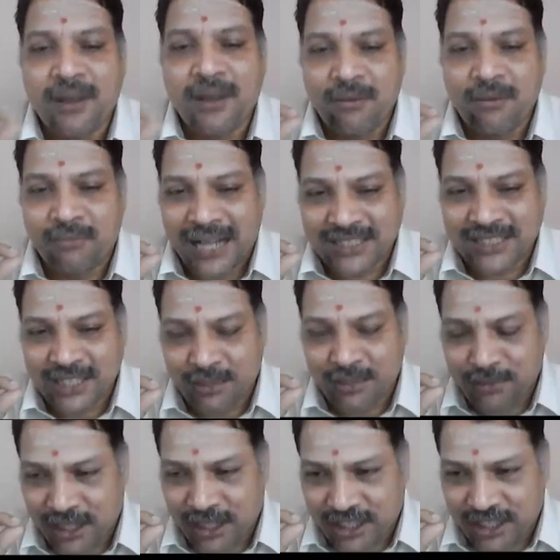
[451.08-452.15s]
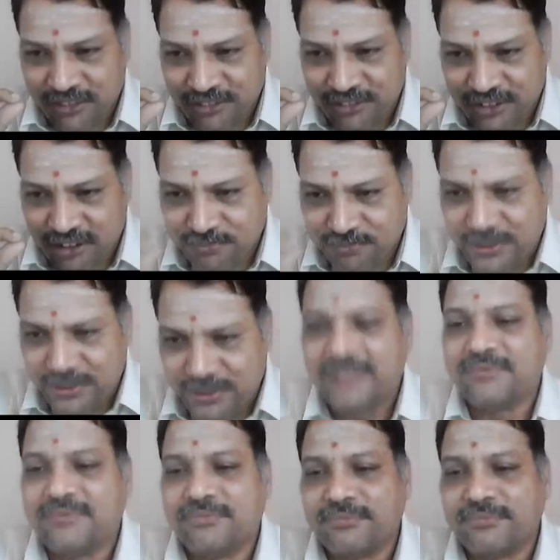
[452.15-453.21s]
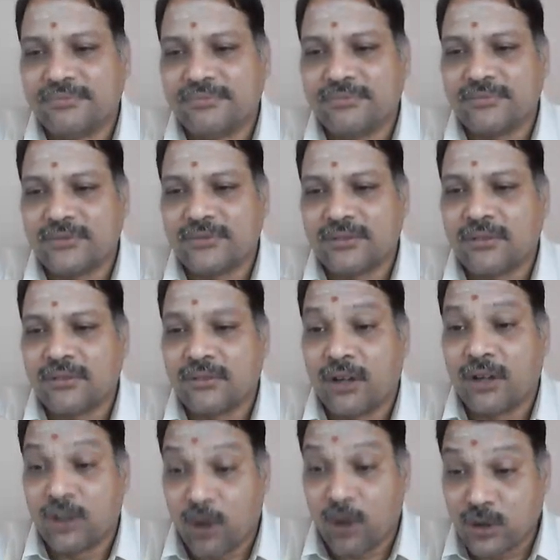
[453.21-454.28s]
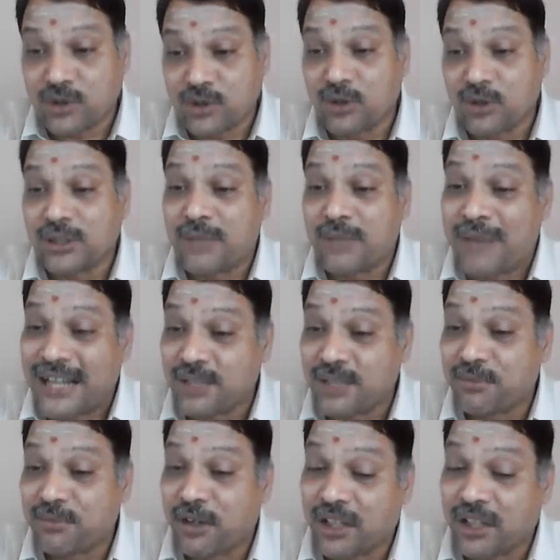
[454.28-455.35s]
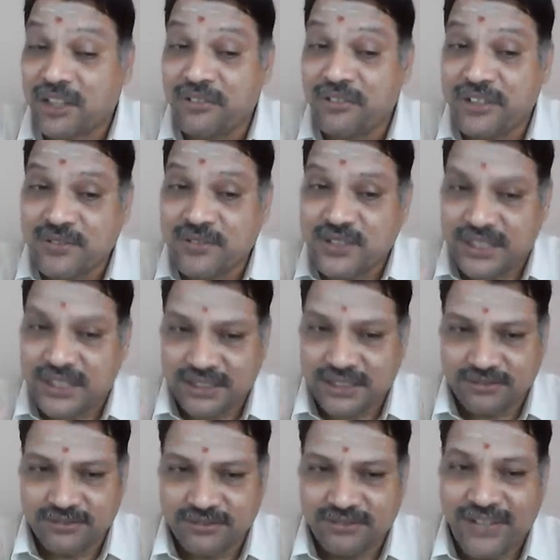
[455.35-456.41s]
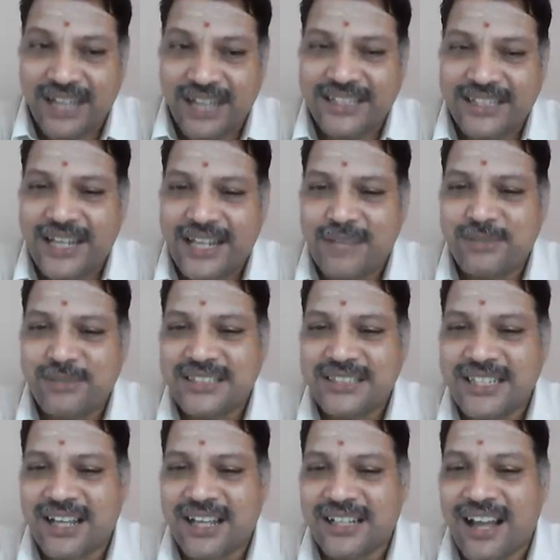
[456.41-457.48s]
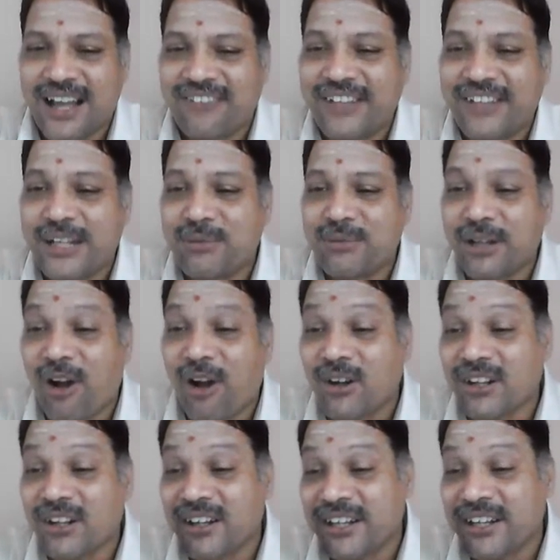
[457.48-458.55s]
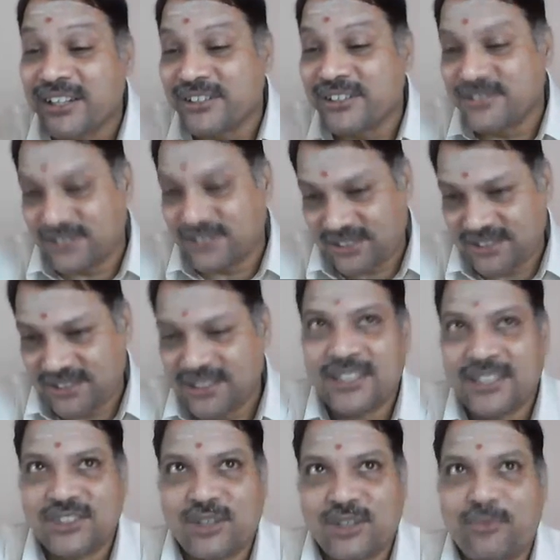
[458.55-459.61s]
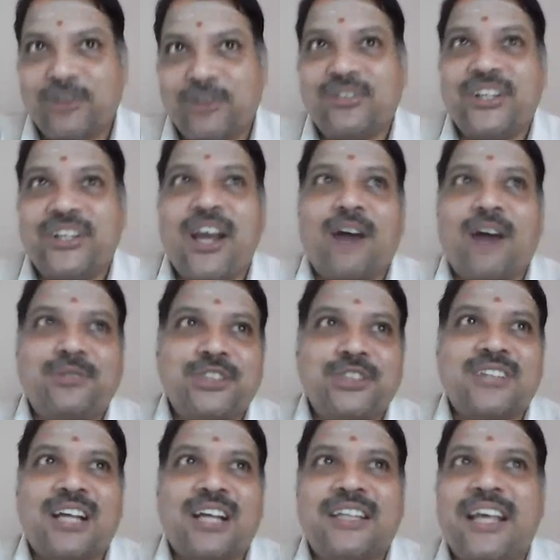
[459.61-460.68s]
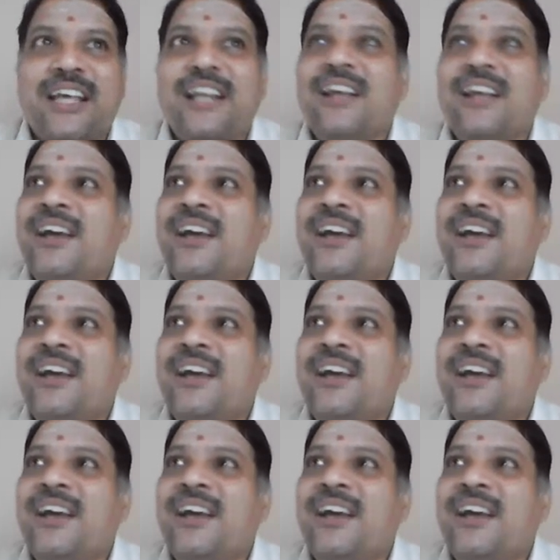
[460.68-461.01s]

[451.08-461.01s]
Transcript: marginal productivity of B, and also the marginal productivity of C, where A, B, C are the available alternatives. Suppose three options are there.